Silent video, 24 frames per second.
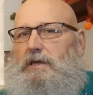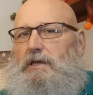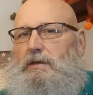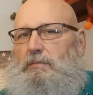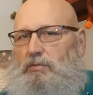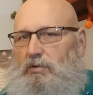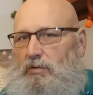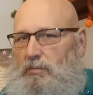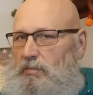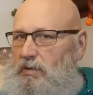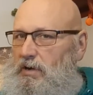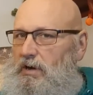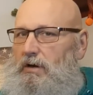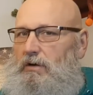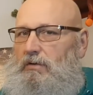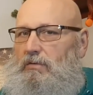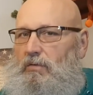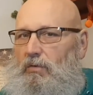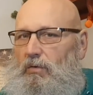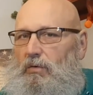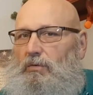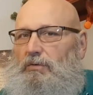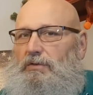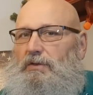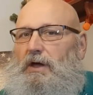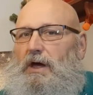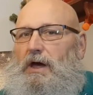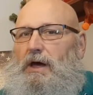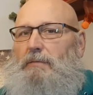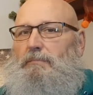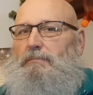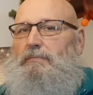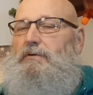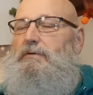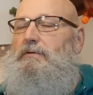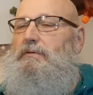the prepared roll
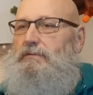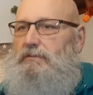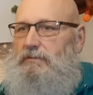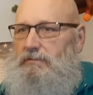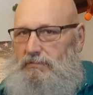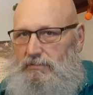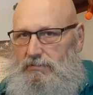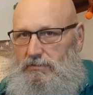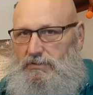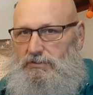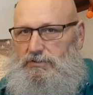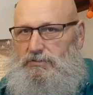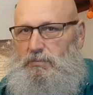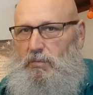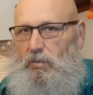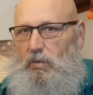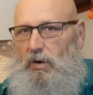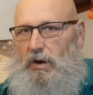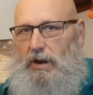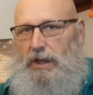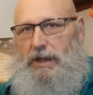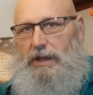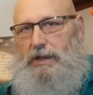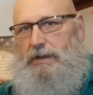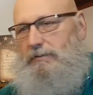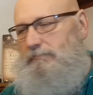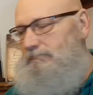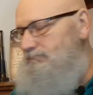top this morning.